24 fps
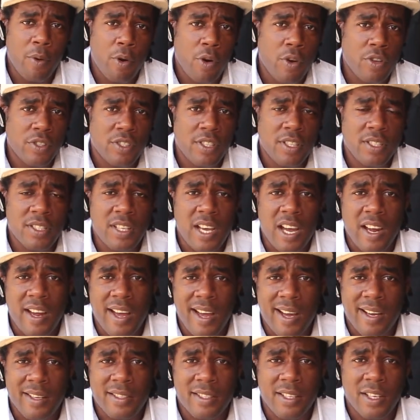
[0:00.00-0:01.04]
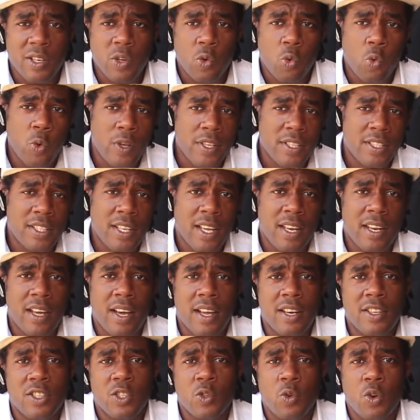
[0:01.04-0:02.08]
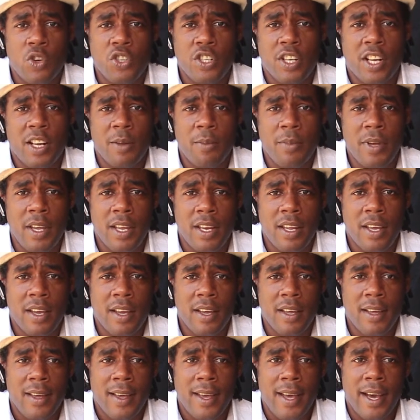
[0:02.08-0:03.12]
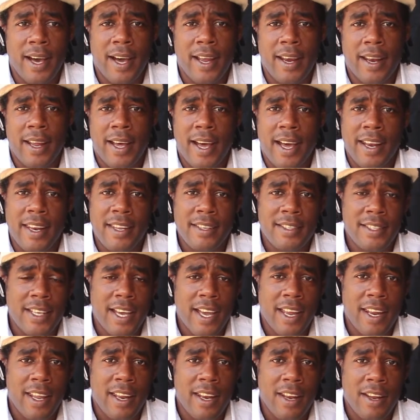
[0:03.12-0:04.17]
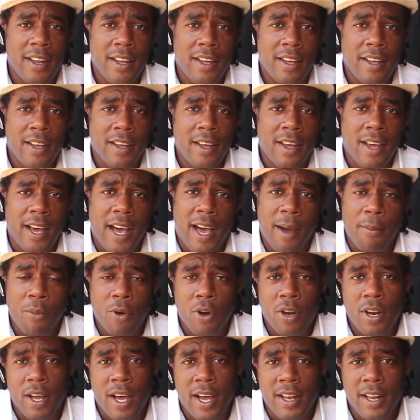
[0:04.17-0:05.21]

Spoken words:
persons are asking questions on social media, and I decided I'm gonna